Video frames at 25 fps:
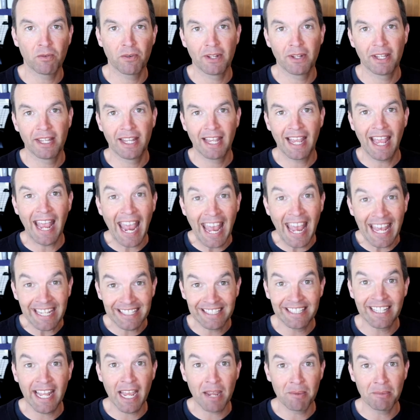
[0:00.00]
as
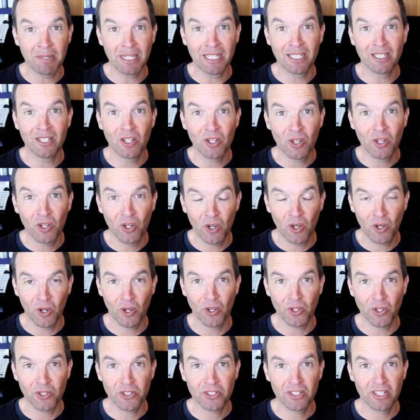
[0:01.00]
Damien
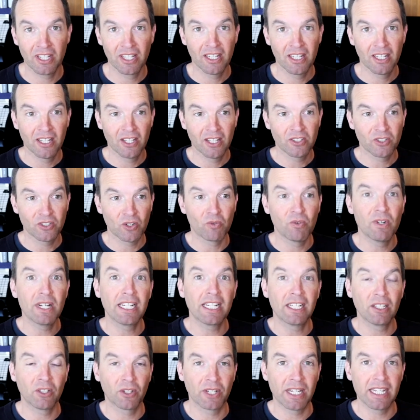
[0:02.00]
Hirst. So really
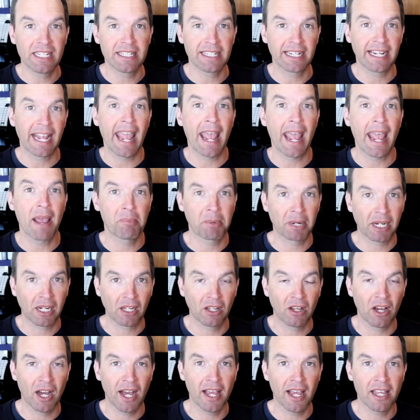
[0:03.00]
looking to
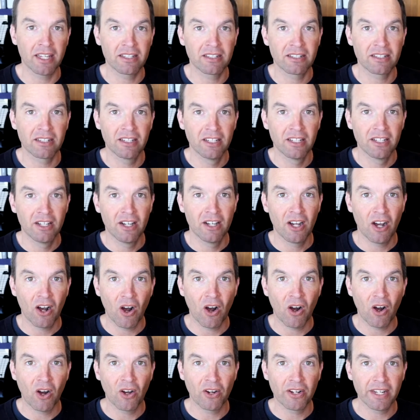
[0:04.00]
capitalize
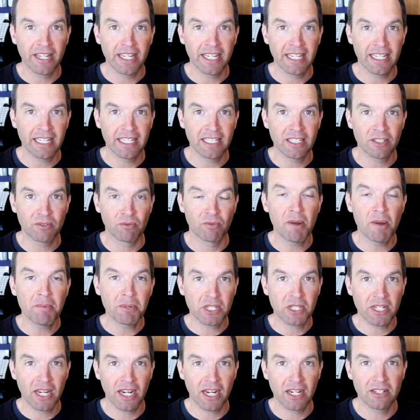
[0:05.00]
on his
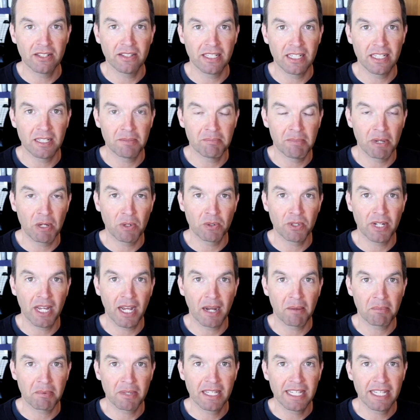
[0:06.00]
reputation that he's built up
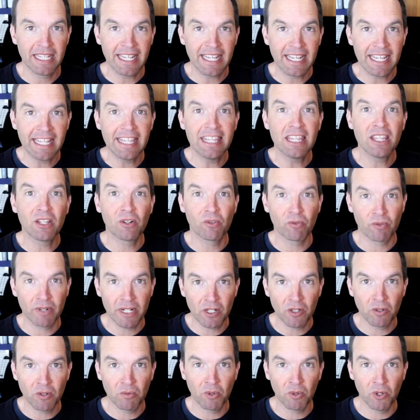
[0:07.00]
in the real
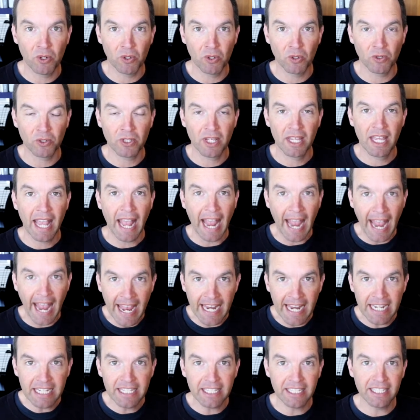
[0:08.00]
world and
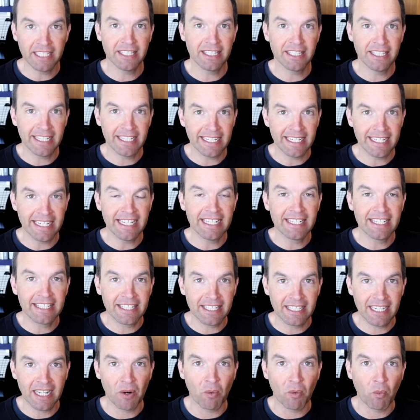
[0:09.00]
in the Internet
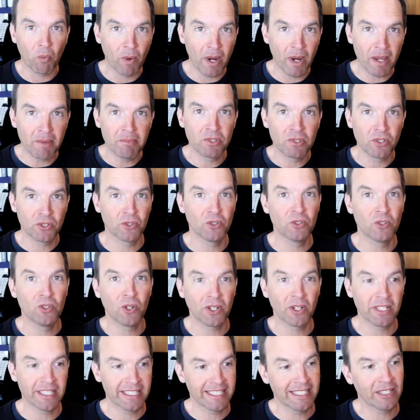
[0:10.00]
Web
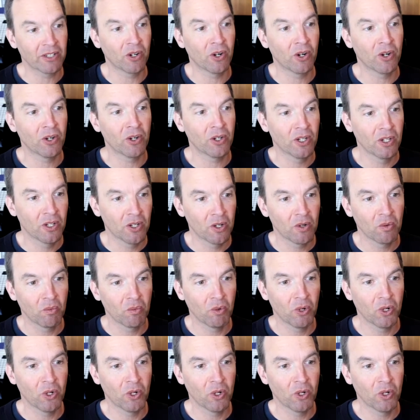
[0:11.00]
2.0 world.